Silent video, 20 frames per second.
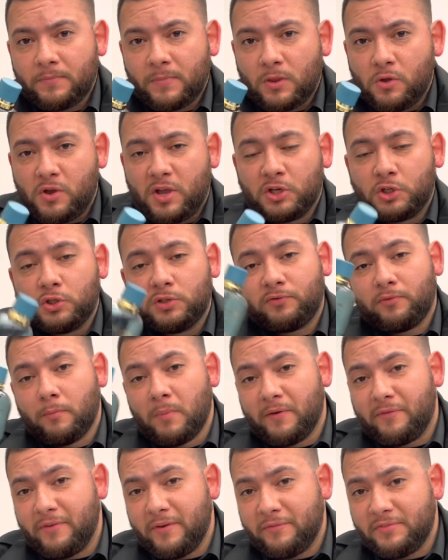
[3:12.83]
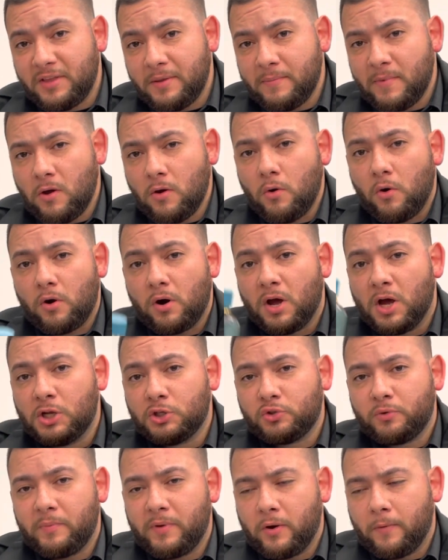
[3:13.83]
You can choose from a 50 mil or a
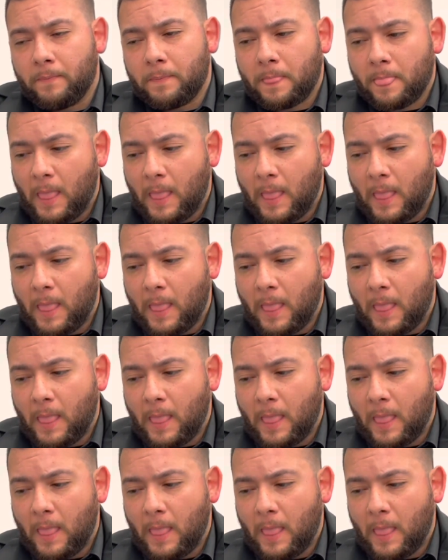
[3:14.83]
100 mil.